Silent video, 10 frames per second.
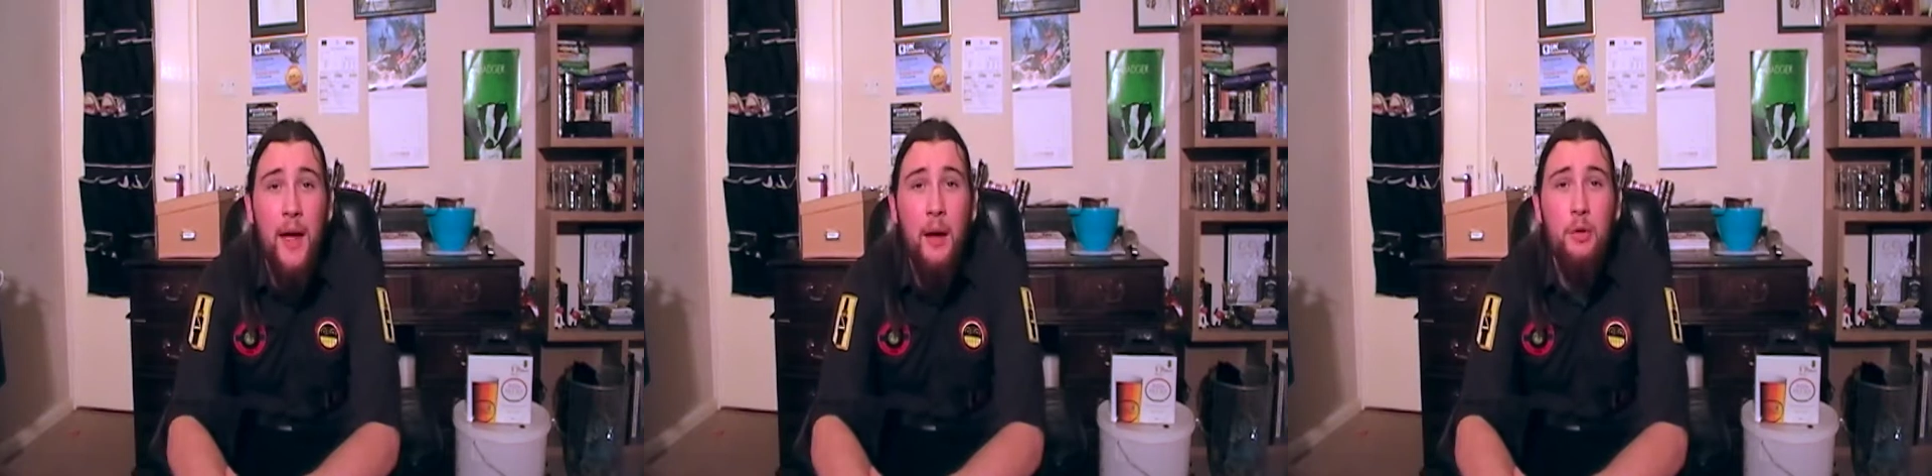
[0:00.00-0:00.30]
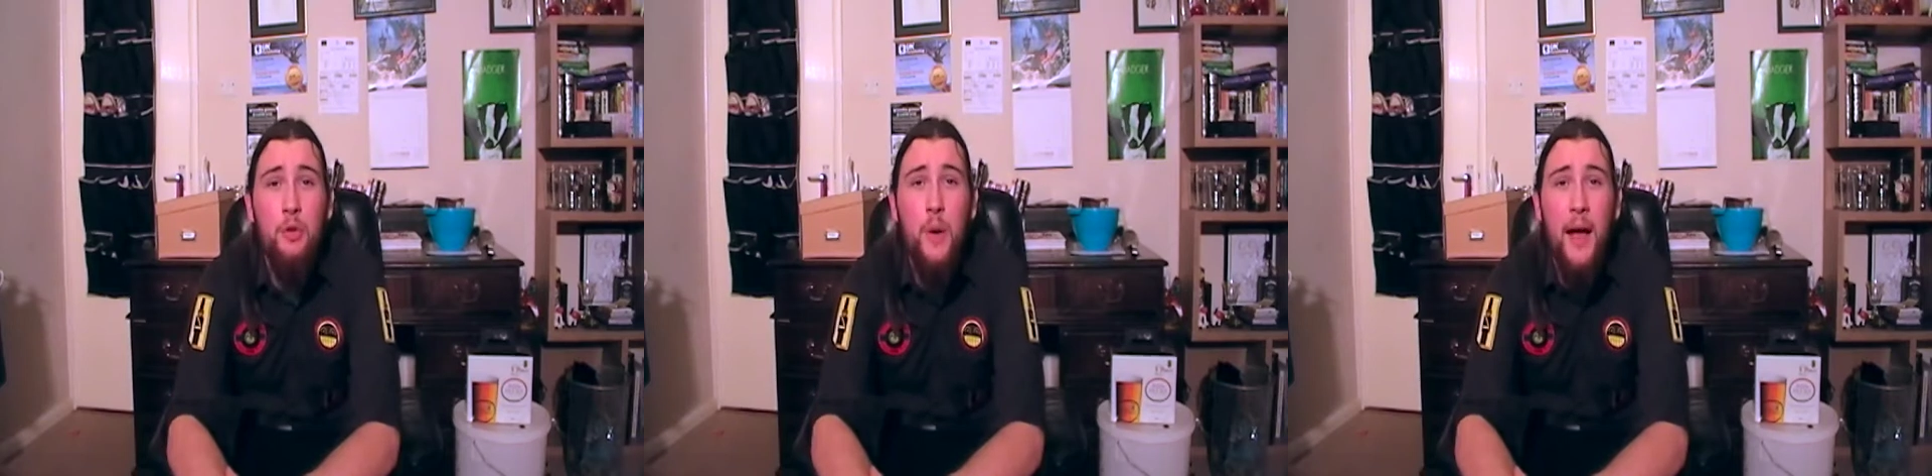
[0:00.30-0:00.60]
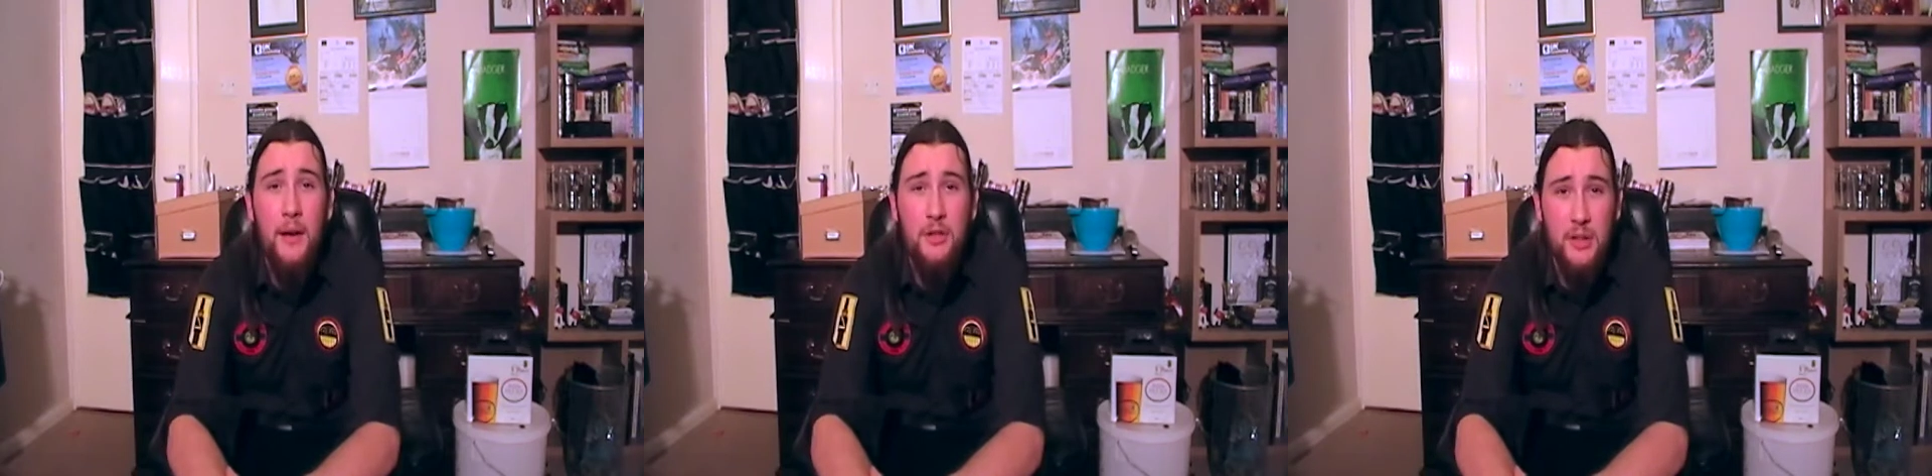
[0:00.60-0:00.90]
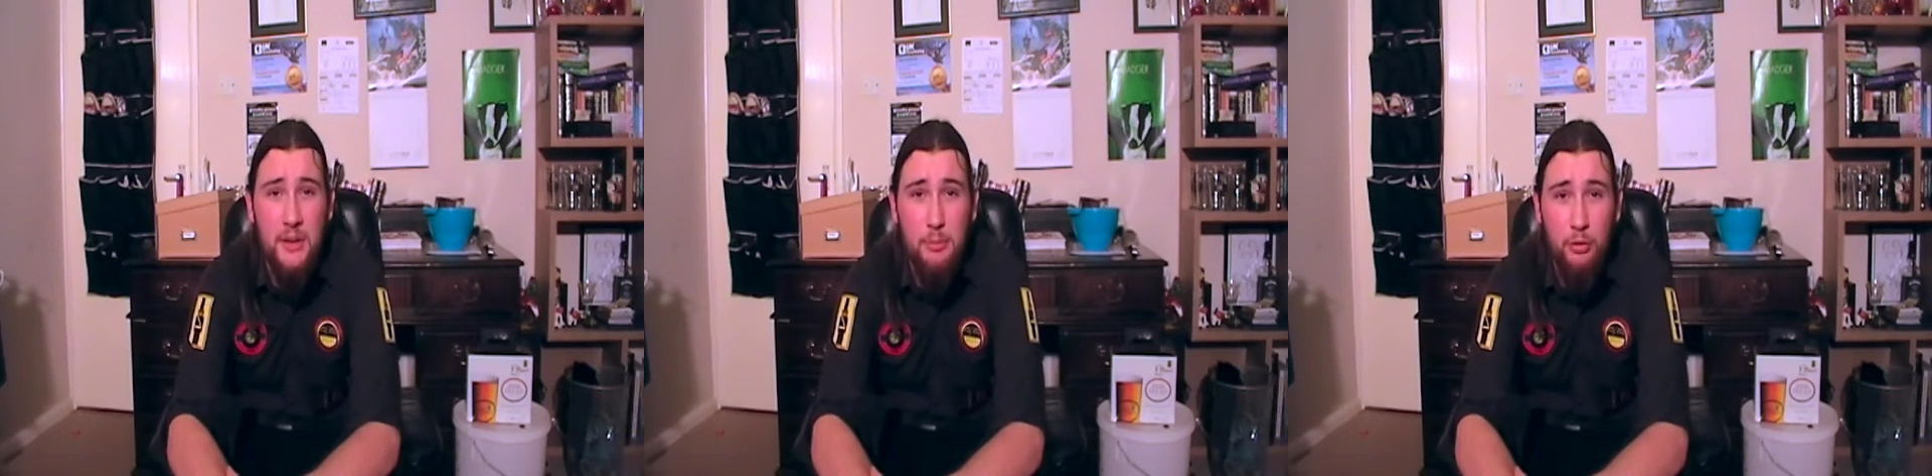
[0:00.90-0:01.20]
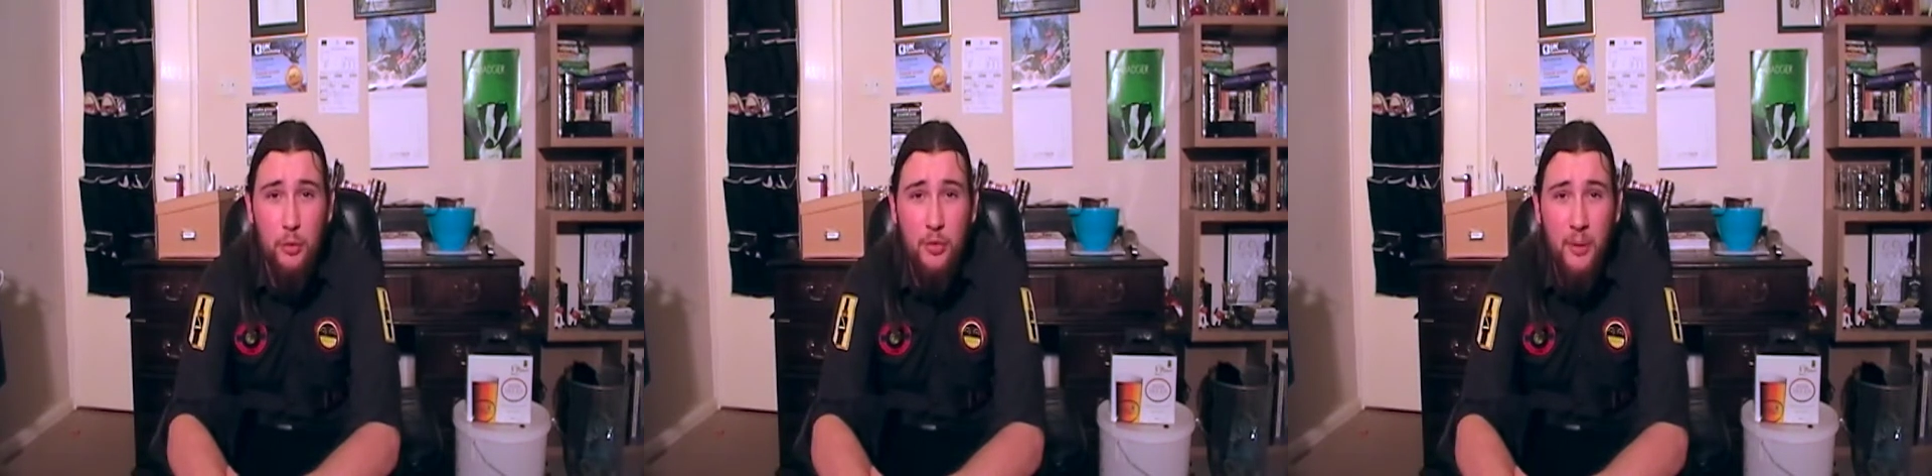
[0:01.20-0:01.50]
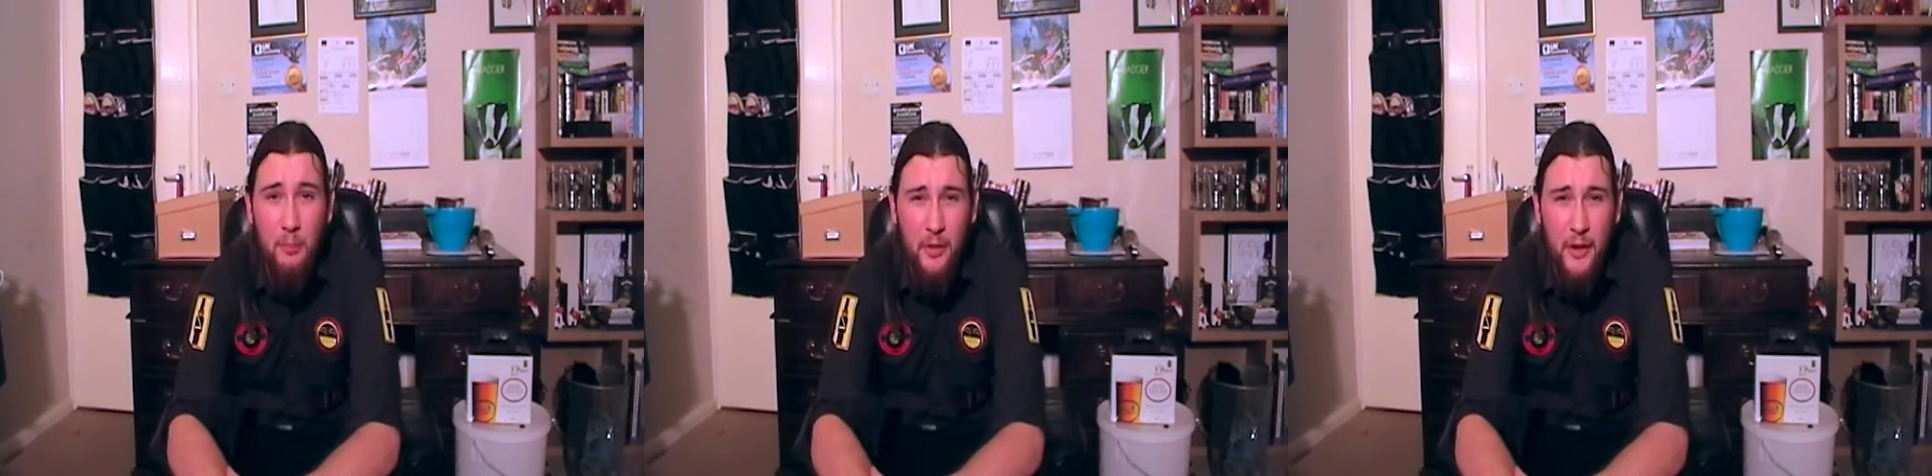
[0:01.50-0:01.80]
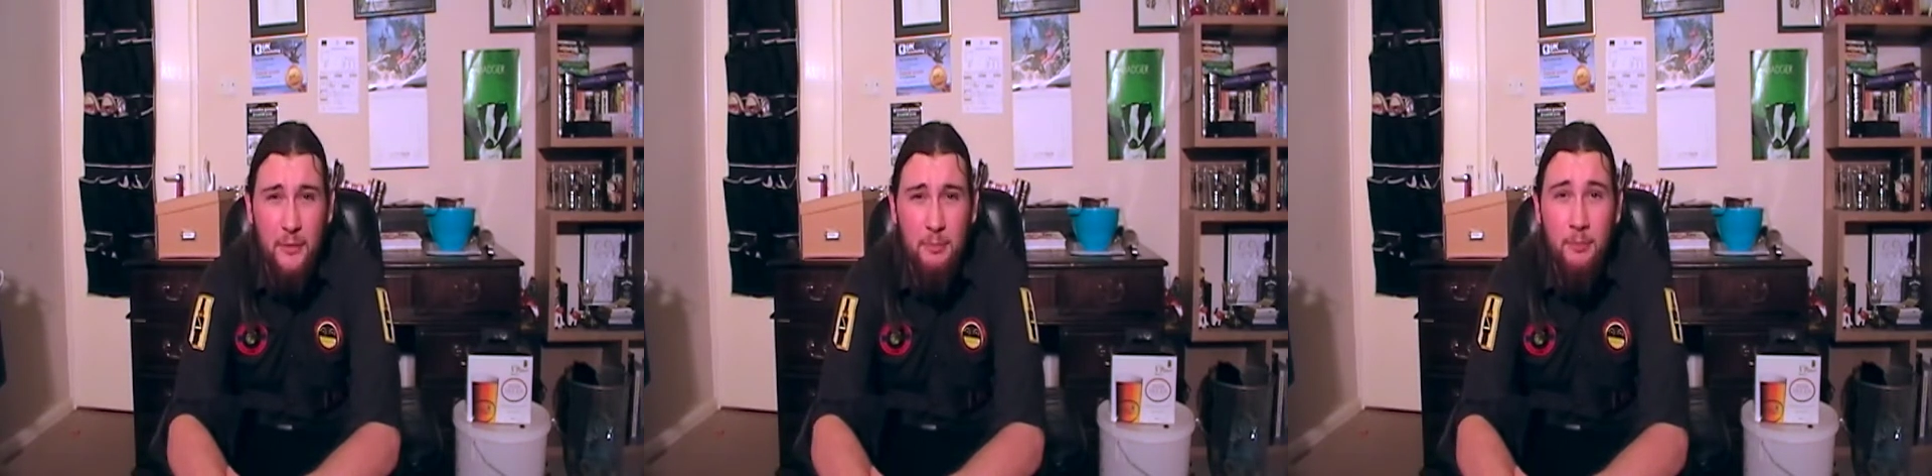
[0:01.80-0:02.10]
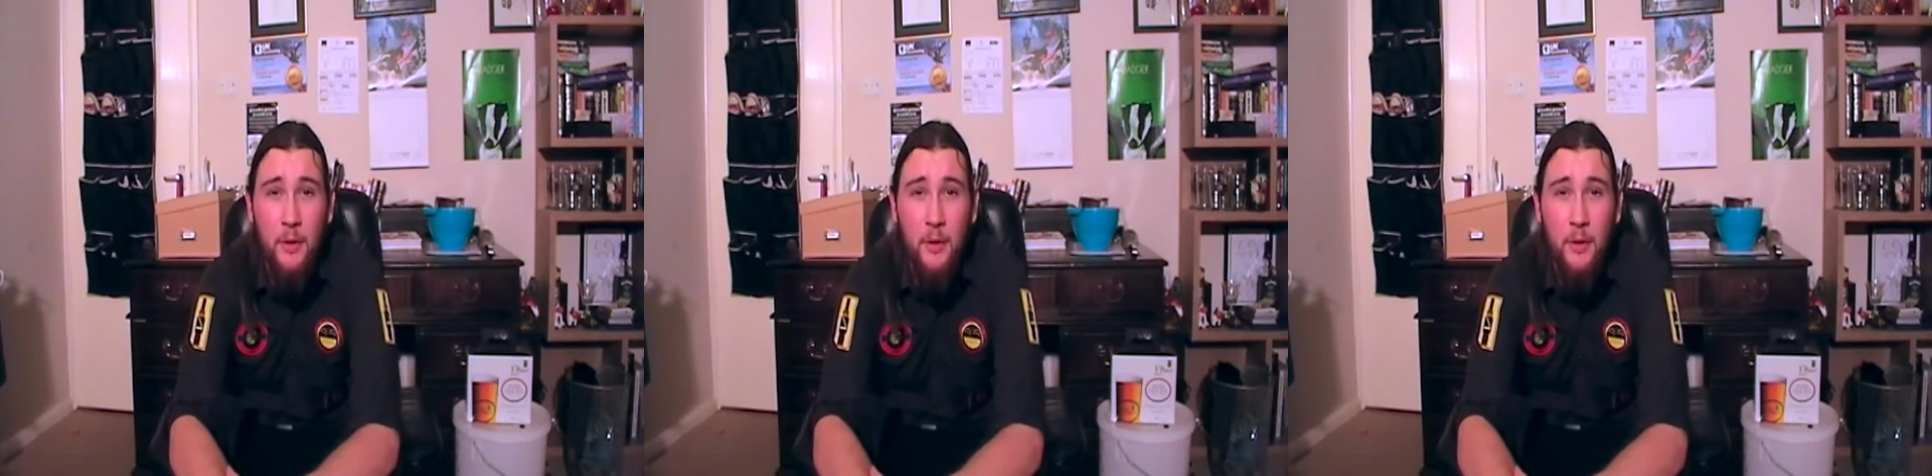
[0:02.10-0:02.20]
how to actually brew something.